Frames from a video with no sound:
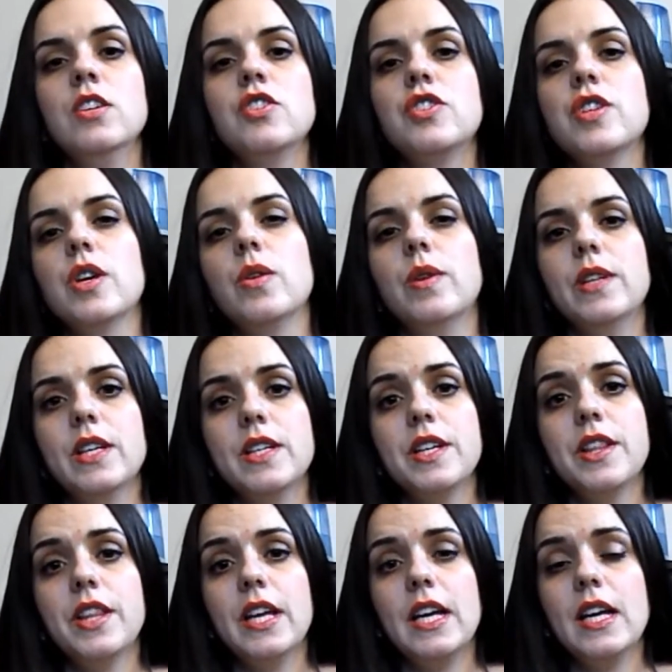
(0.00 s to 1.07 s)
So another
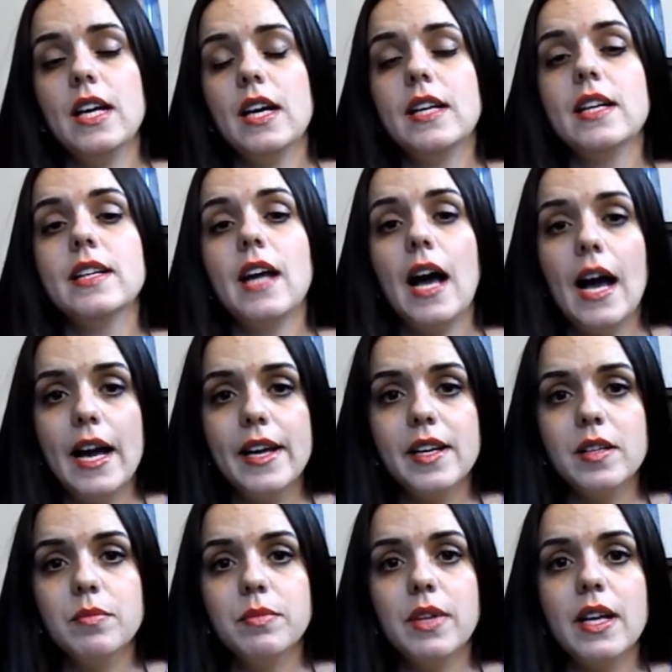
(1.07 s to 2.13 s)

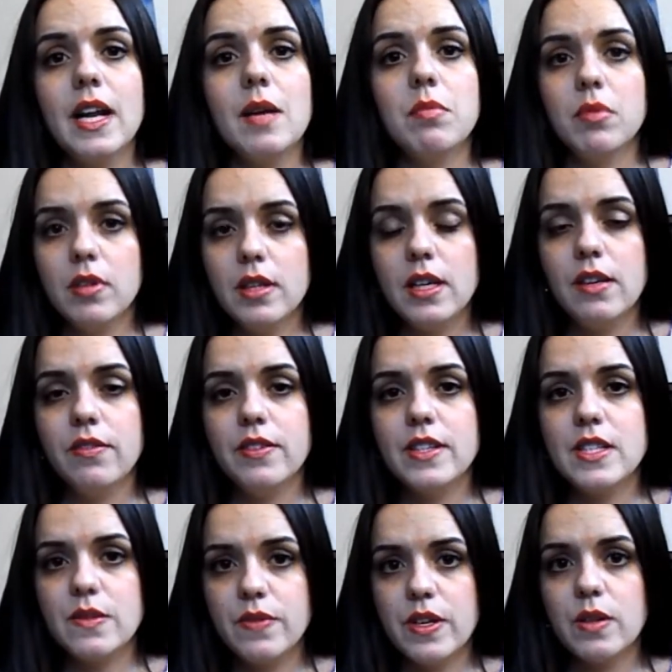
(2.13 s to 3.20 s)
item that I believe
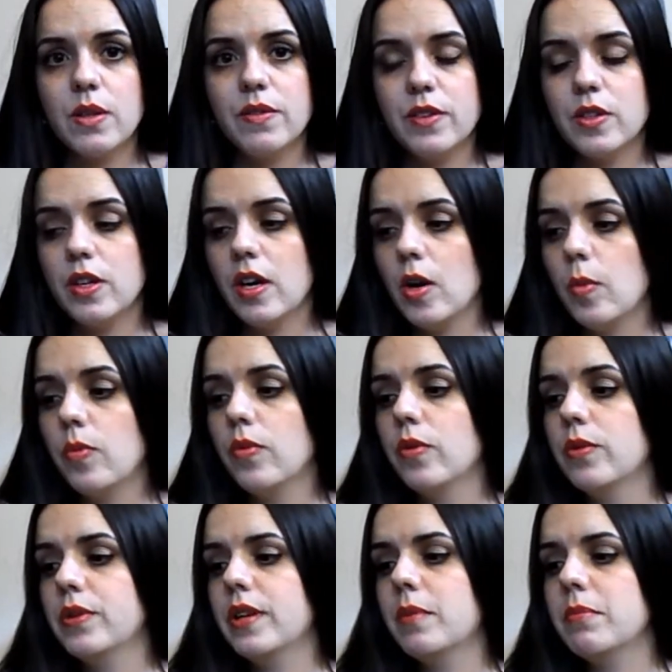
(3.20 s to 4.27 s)
it's very, very
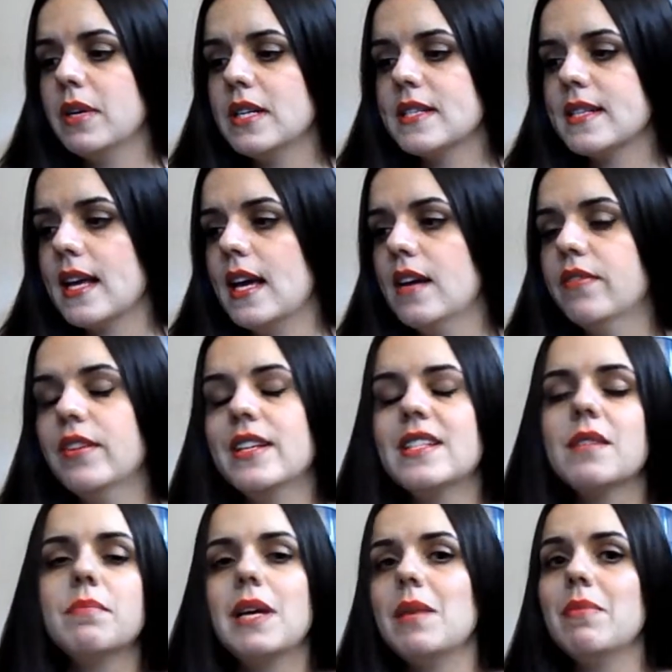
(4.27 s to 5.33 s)
helpful and a must-have
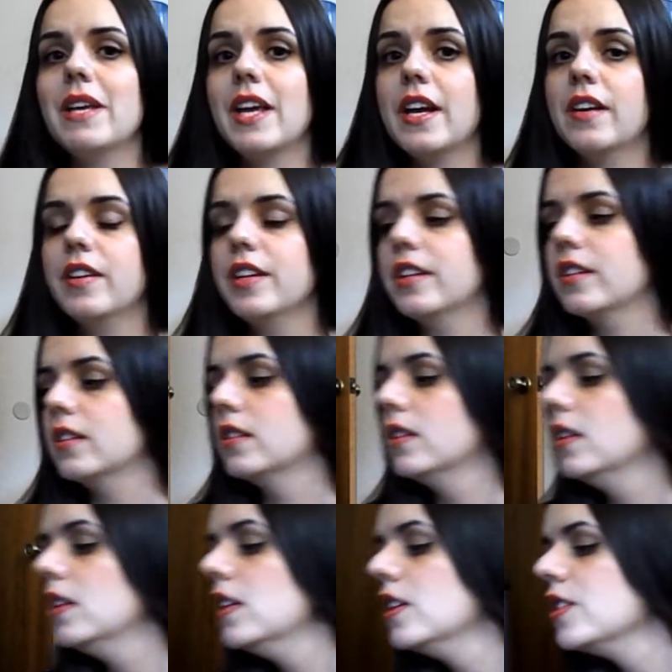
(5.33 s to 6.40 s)
is a baby carrier.
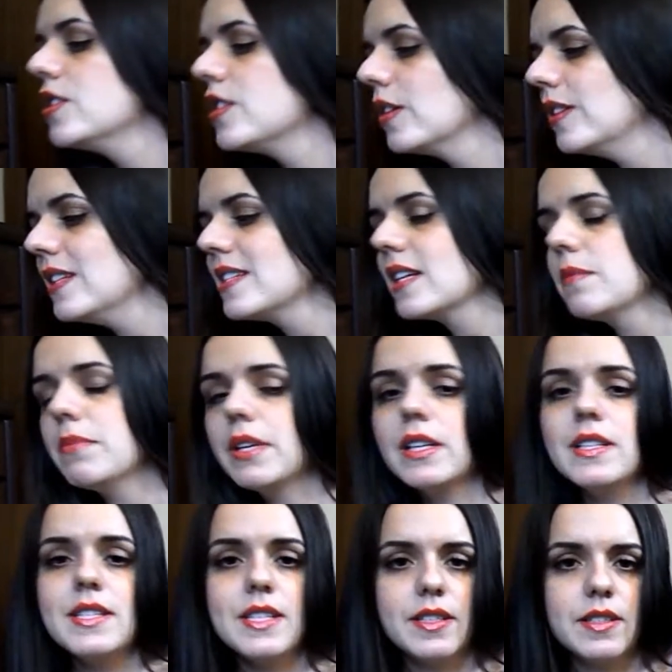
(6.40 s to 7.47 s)
So this can be
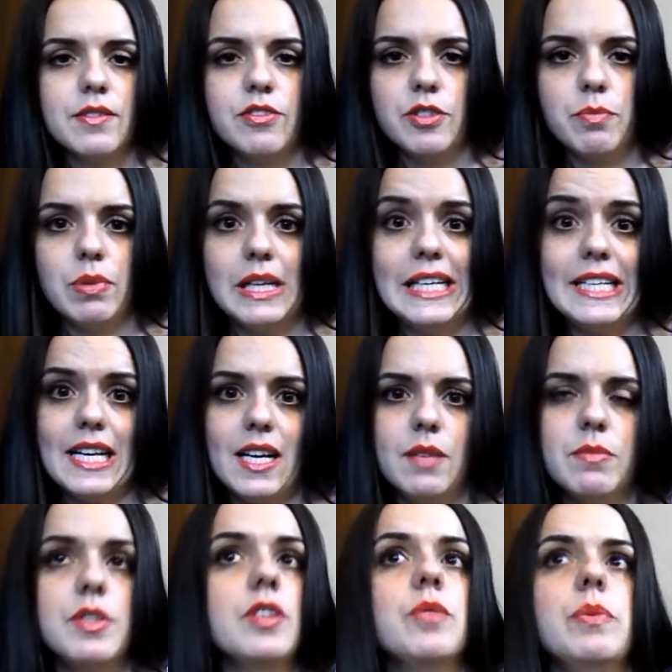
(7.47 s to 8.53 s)
considered for
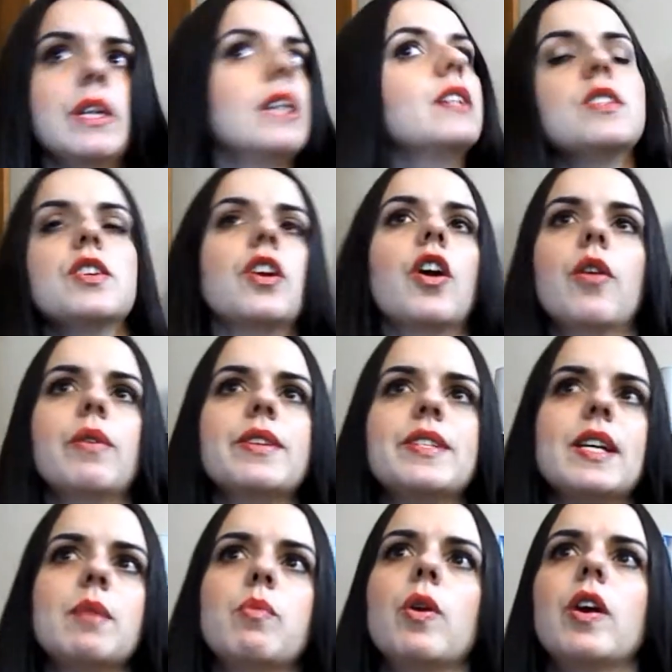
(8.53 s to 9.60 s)
playtime too, because you're going
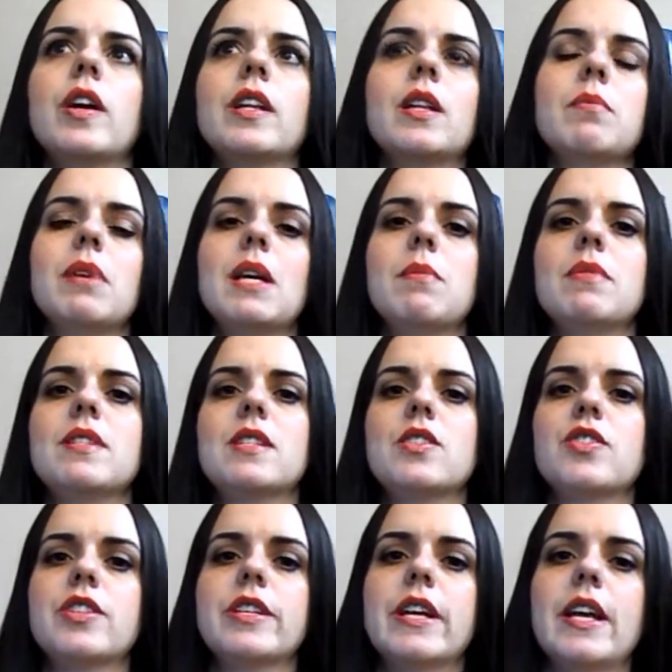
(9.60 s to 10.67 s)
somewhere and the baby's
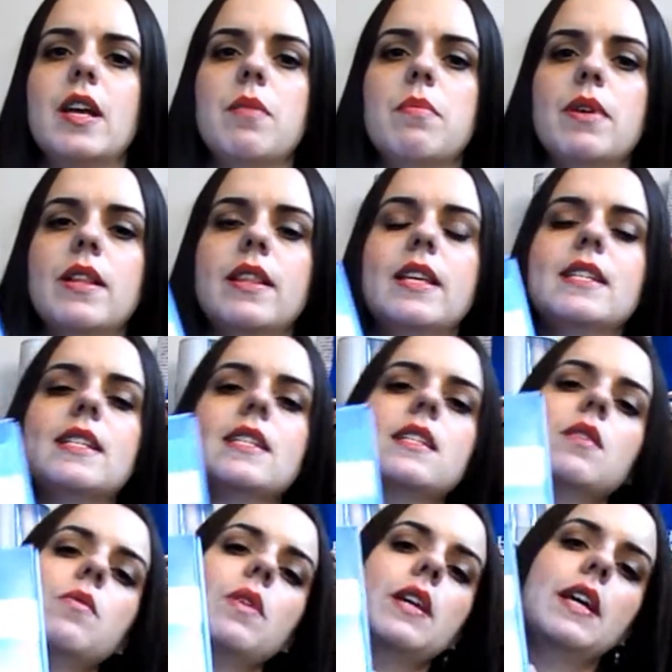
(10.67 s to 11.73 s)
entertained, but this is
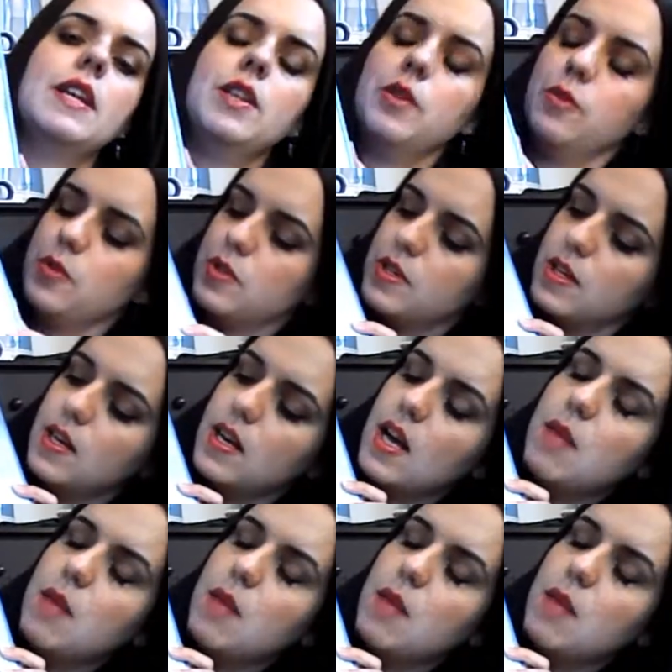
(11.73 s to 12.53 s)
the one I used.